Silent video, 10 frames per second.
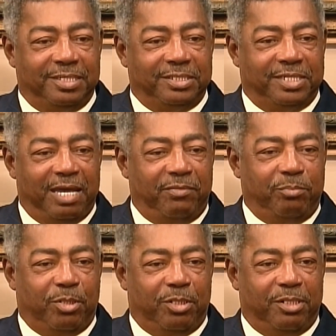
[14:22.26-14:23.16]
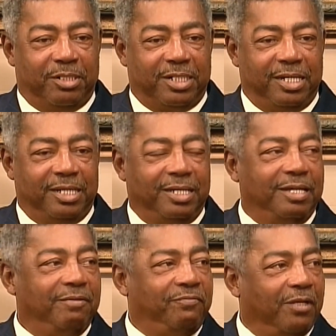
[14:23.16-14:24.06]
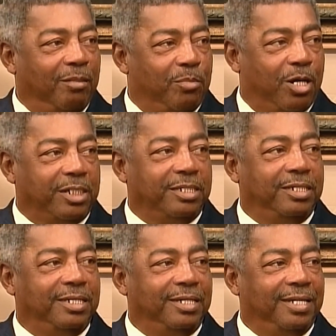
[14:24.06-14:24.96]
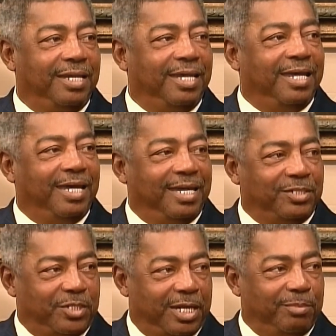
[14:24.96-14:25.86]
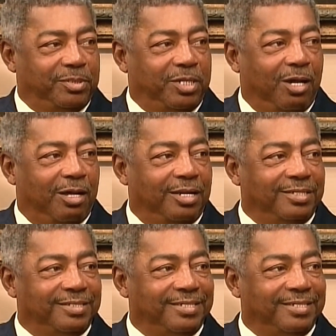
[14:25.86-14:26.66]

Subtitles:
David Berg, Philip Martin, and James Charles.